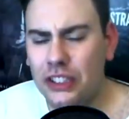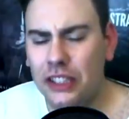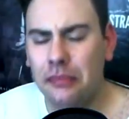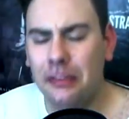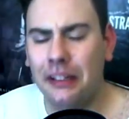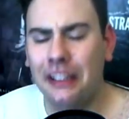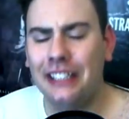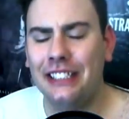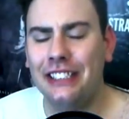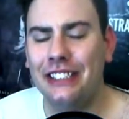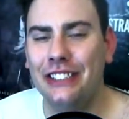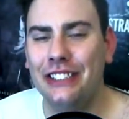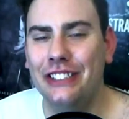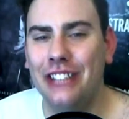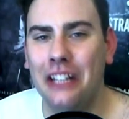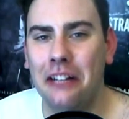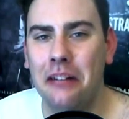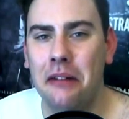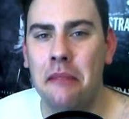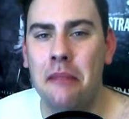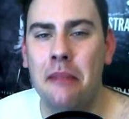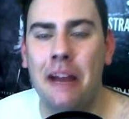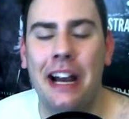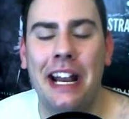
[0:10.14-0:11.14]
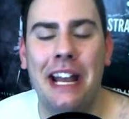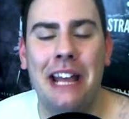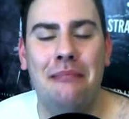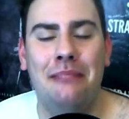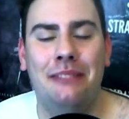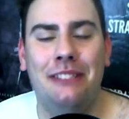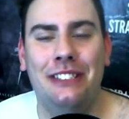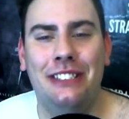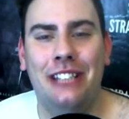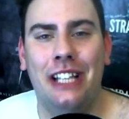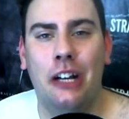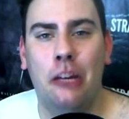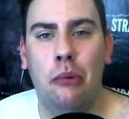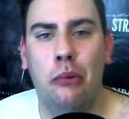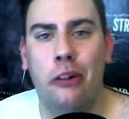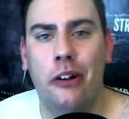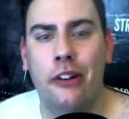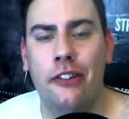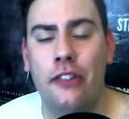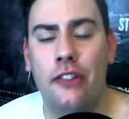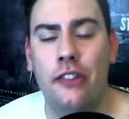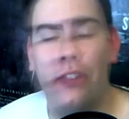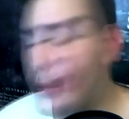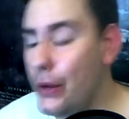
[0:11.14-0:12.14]
What's up, ladies and gentlemen? My name is Zach
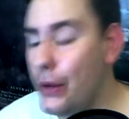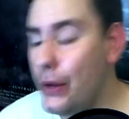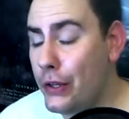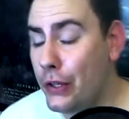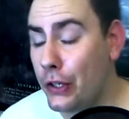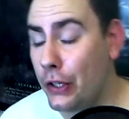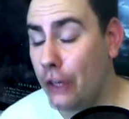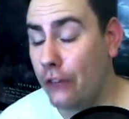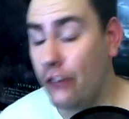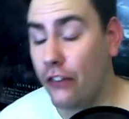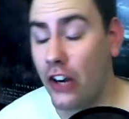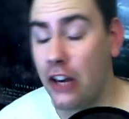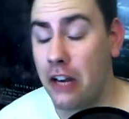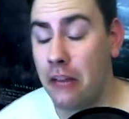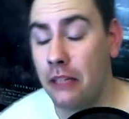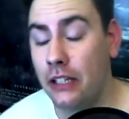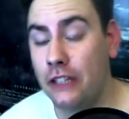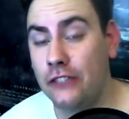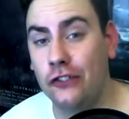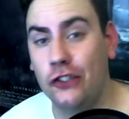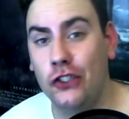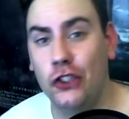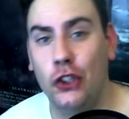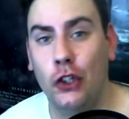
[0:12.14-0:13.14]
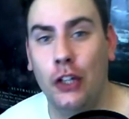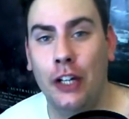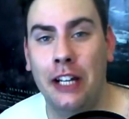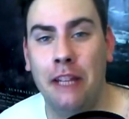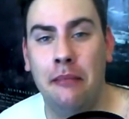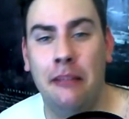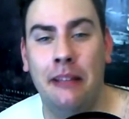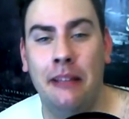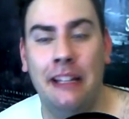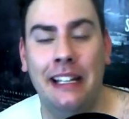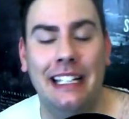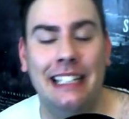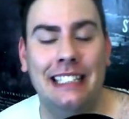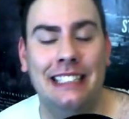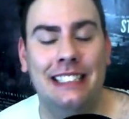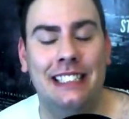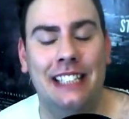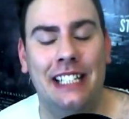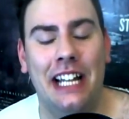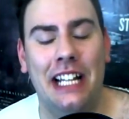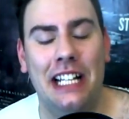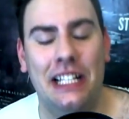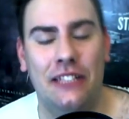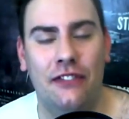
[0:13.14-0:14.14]
Watterson. Thank you very much for joining me in
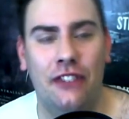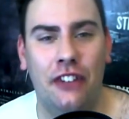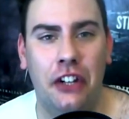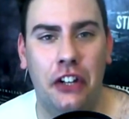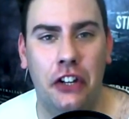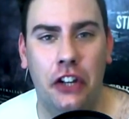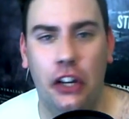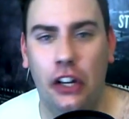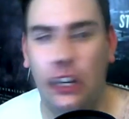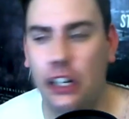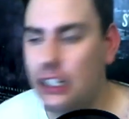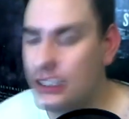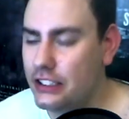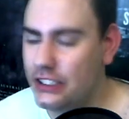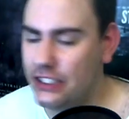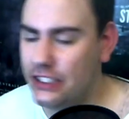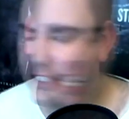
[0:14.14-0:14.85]
today's video.